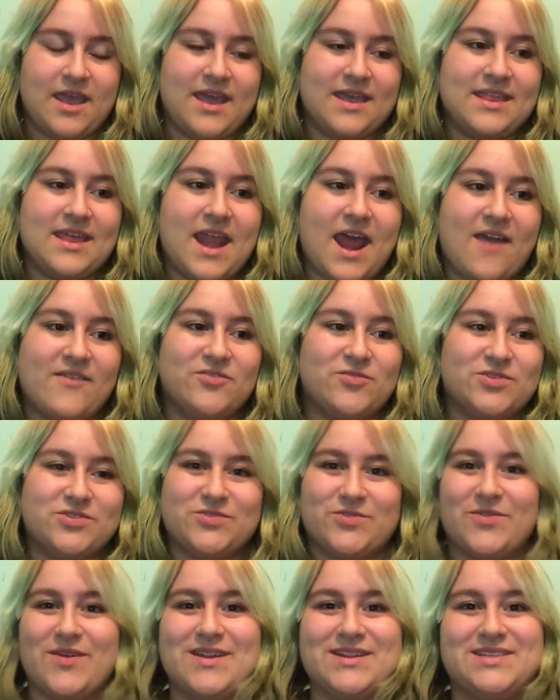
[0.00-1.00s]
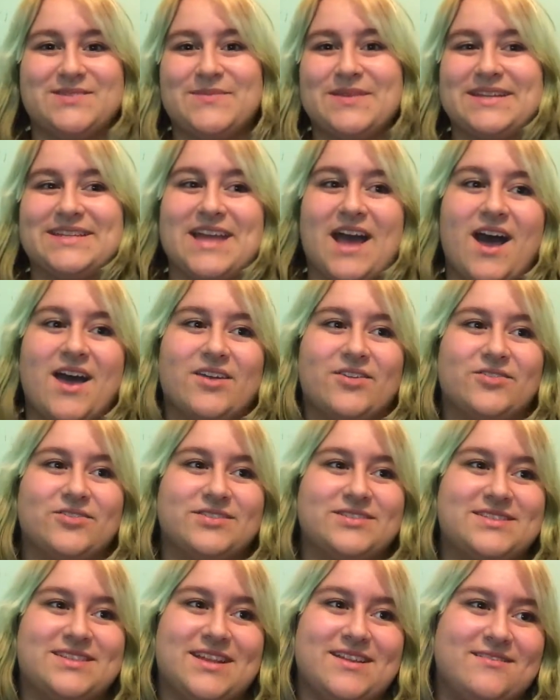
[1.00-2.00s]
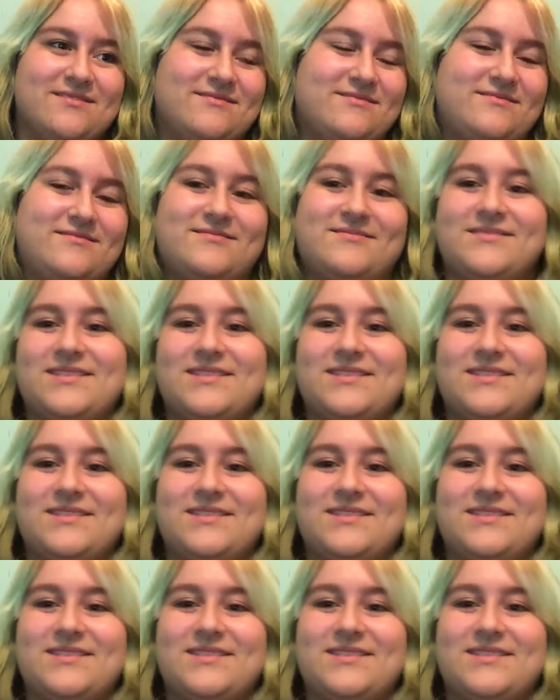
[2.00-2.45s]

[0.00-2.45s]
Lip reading: And then afterwards, we went to McDonald's, and